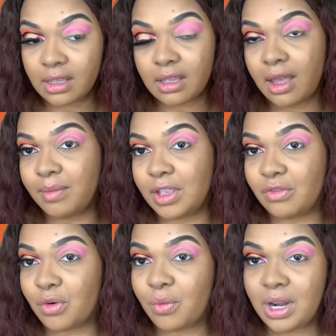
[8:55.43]
I mean,
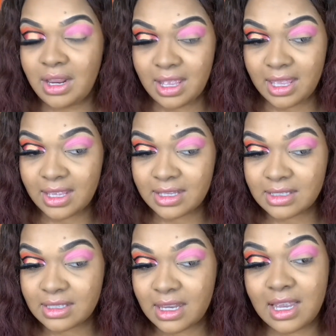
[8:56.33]
for what it is,
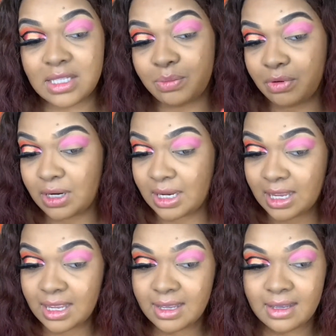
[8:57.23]
it's pretty.